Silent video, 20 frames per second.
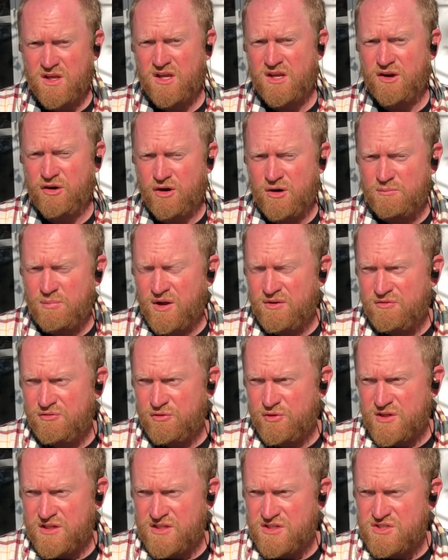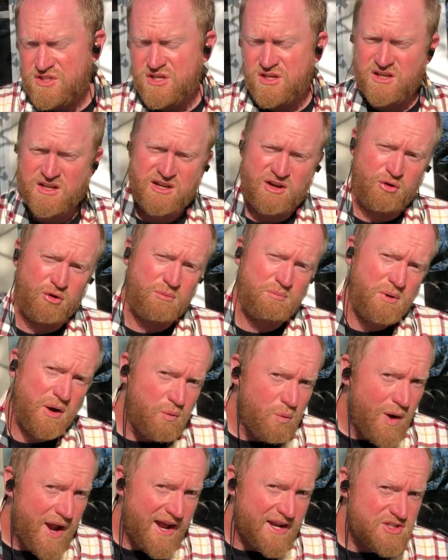carried by fleas, carried by
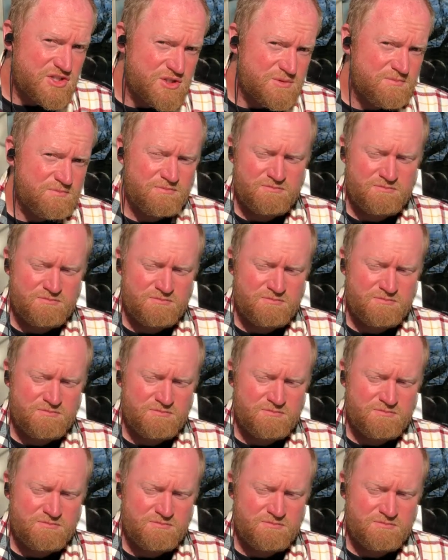rats.